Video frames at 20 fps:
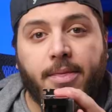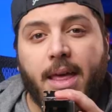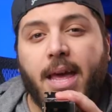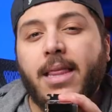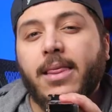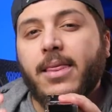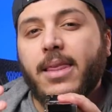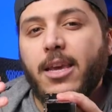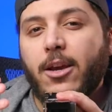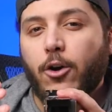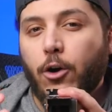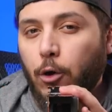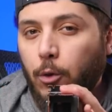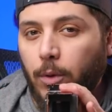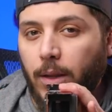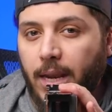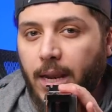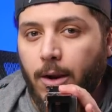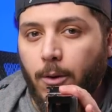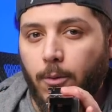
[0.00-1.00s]
then the
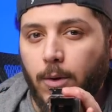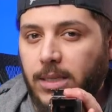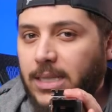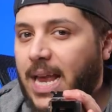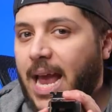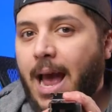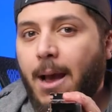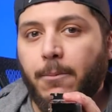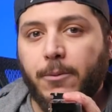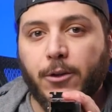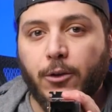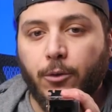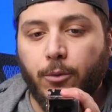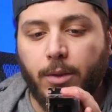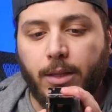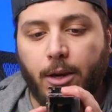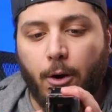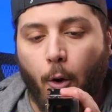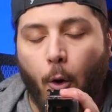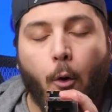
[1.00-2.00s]
cooling was
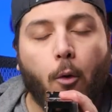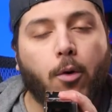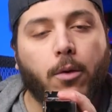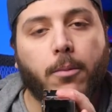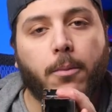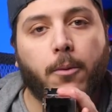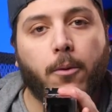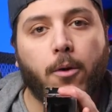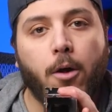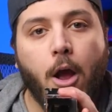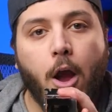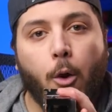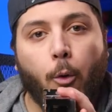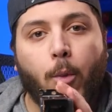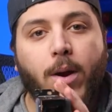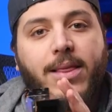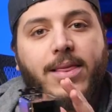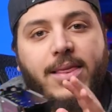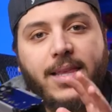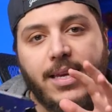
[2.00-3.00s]
absolutely horrible,
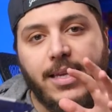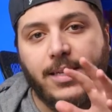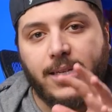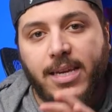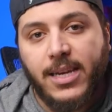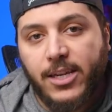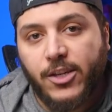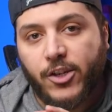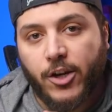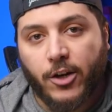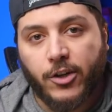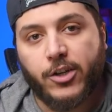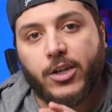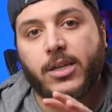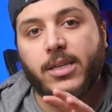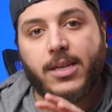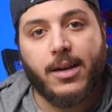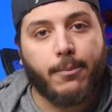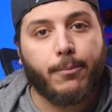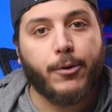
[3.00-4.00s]
with the
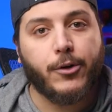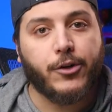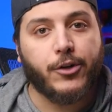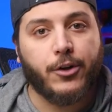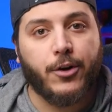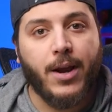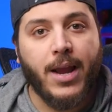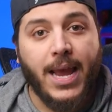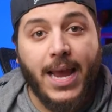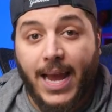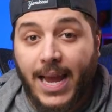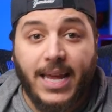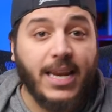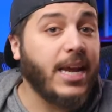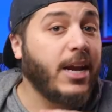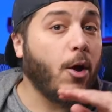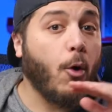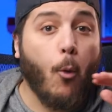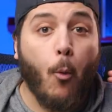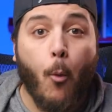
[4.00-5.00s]
T-junction temperature
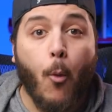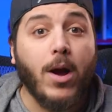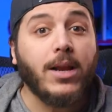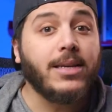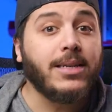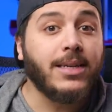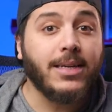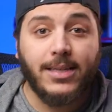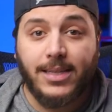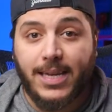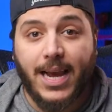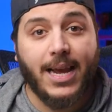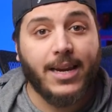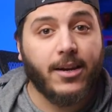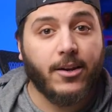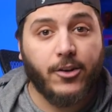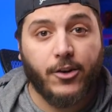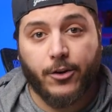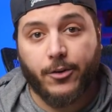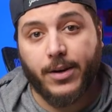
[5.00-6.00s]
hitting
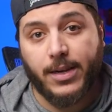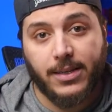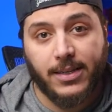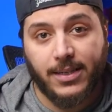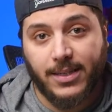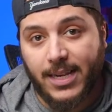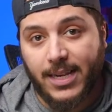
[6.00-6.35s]
110 degrees